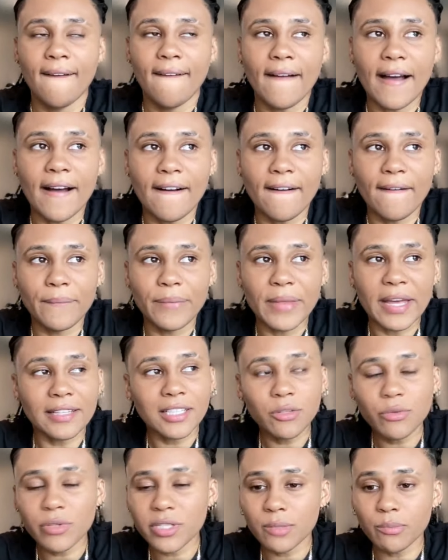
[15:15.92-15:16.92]
I
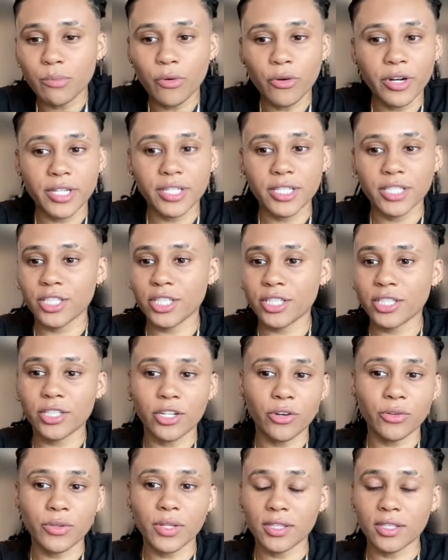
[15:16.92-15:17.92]
think what's important is just
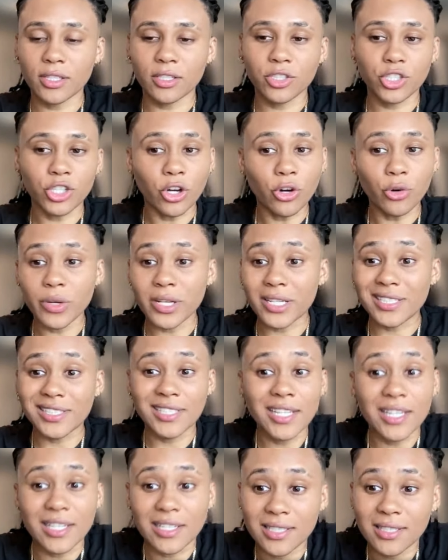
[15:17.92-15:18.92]
know that the show
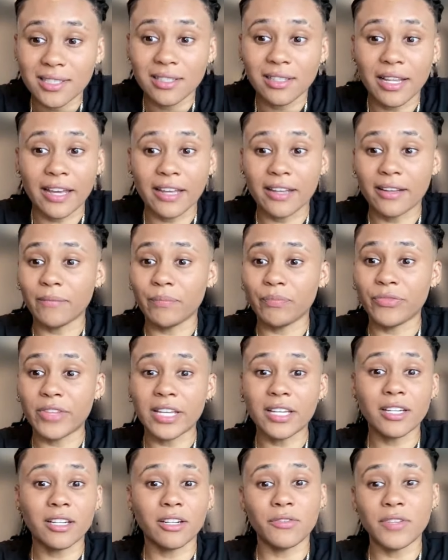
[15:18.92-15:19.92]
exists. Like, they
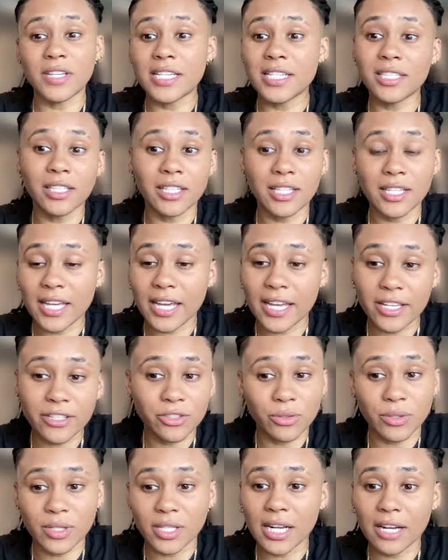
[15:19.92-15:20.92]
could have easily
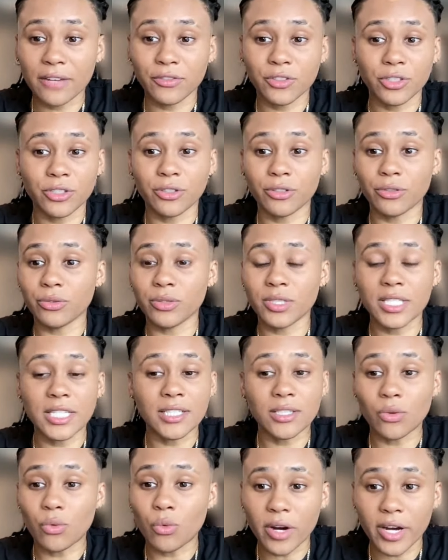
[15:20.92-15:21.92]
canceled it after
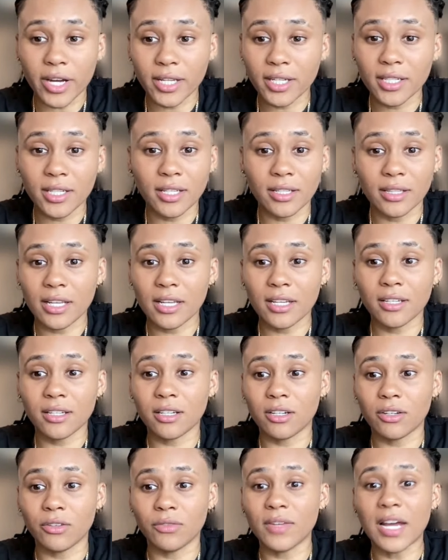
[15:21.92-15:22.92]
season 1, and they
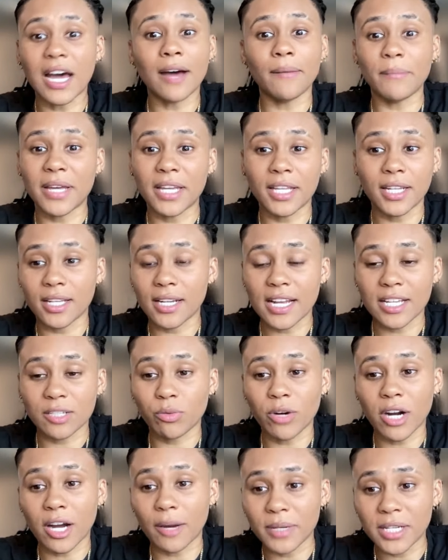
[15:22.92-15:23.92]
could have not made it as
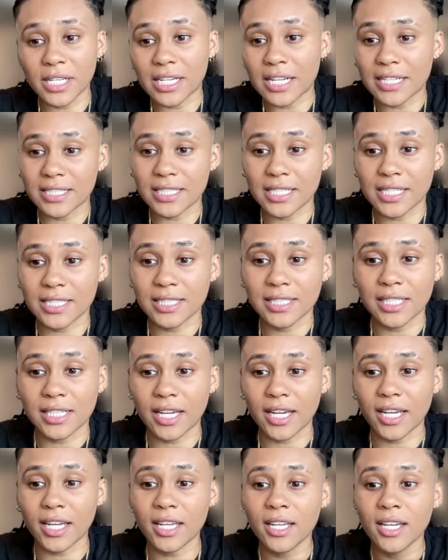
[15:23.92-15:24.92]
prominent as it is
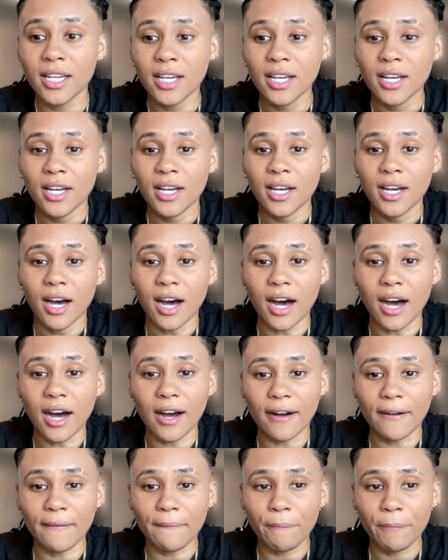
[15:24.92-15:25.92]
today.
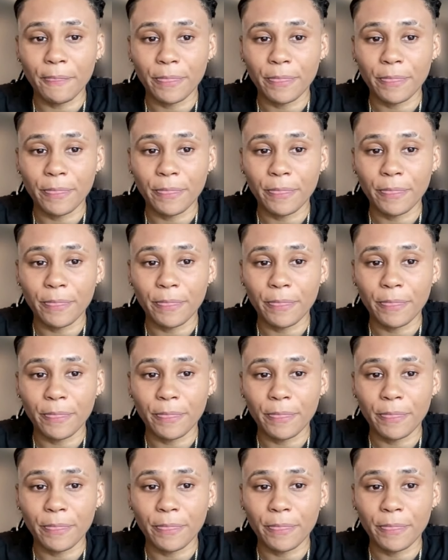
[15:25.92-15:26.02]
I